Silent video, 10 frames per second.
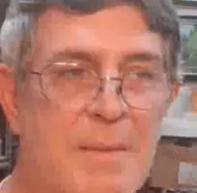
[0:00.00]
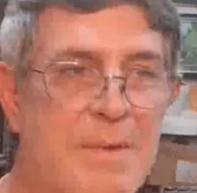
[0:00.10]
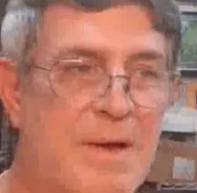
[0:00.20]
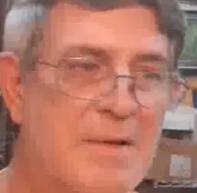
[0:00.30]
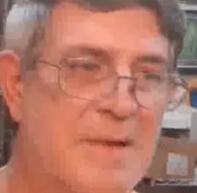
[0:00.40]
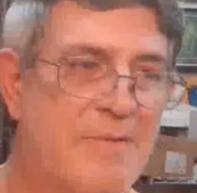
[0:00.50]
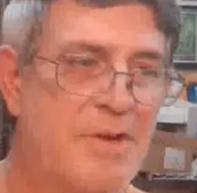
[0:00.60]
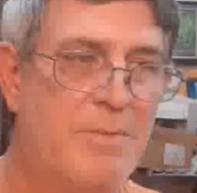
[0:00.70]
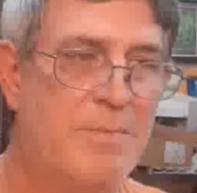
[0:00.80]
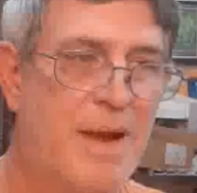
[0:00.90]
Because after
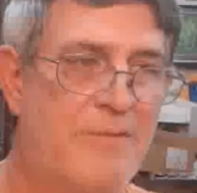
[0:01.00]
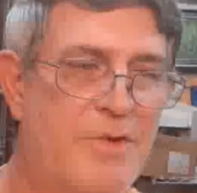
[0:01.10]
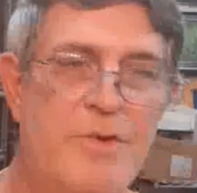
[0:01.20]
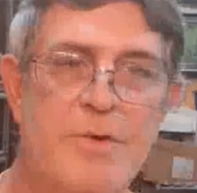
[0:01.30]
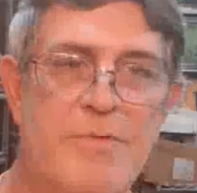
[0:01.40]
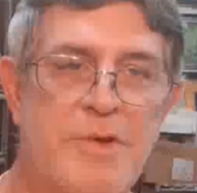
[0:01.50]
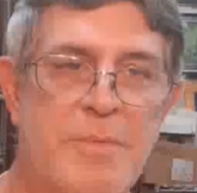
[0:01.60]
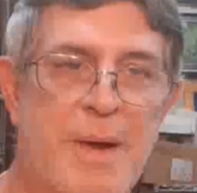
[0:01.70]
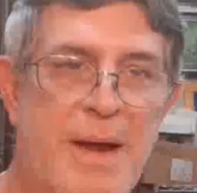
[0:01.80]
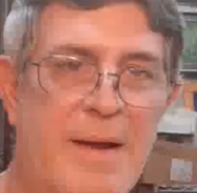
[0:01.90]
you do a few
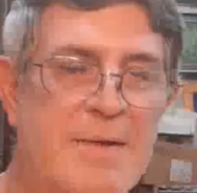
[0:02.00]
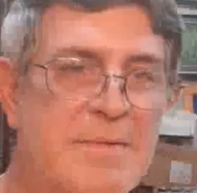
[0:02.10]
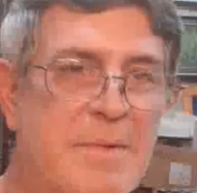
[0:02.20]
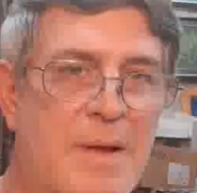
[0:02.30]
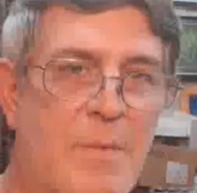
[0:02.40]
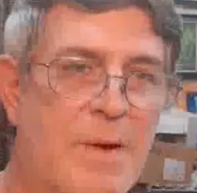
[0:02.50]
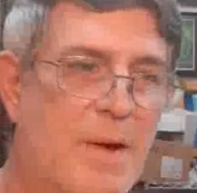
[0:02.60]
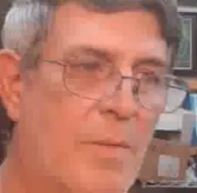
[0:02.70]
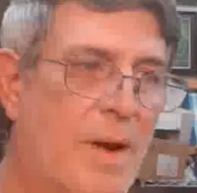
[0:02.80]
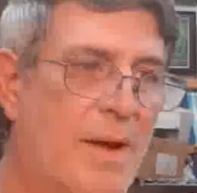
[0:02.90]
paintings in wet
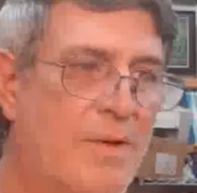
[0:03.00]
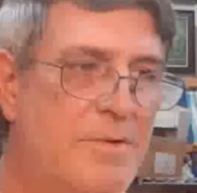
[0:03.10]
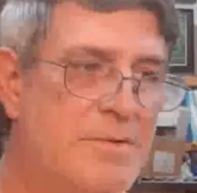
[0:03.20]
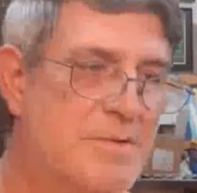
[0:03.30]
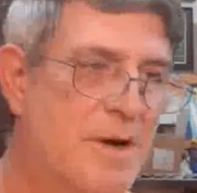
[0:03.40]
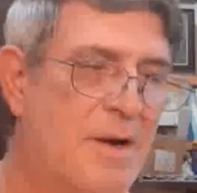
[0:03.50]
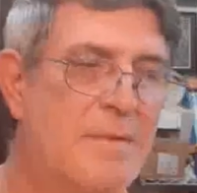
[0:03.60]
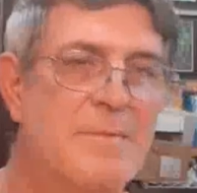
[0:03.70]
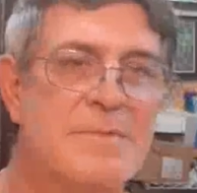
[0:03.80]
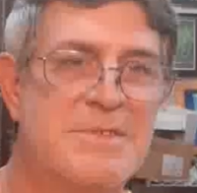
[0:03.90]
on wet, you start
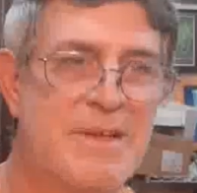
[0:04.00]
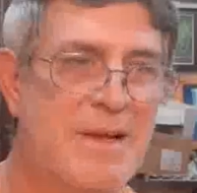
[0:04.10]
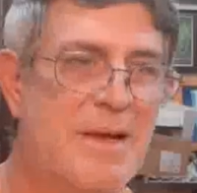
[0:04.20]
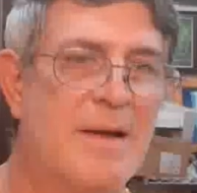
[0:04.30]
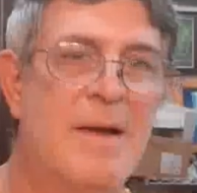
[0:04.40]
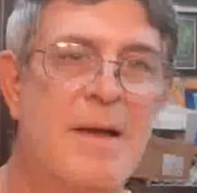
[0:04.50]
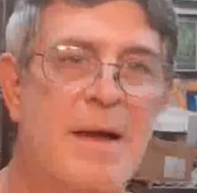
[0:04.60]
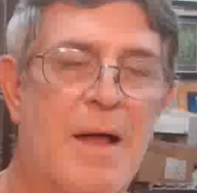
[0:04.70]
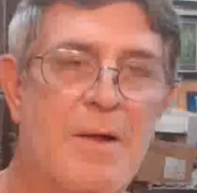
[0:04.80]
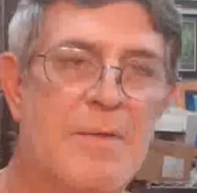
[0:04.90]
seeing
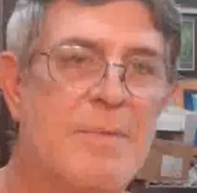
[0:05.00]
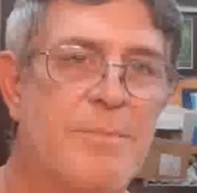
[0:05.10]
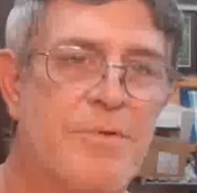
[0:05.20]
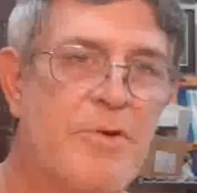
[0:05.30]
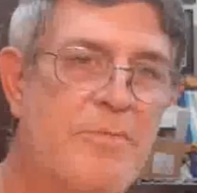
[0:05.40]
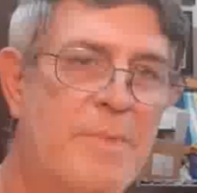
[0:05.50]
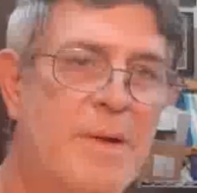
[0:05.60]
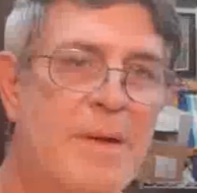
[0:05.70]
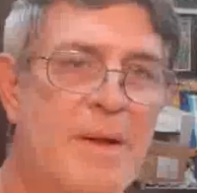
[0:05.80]
a lot of improvement,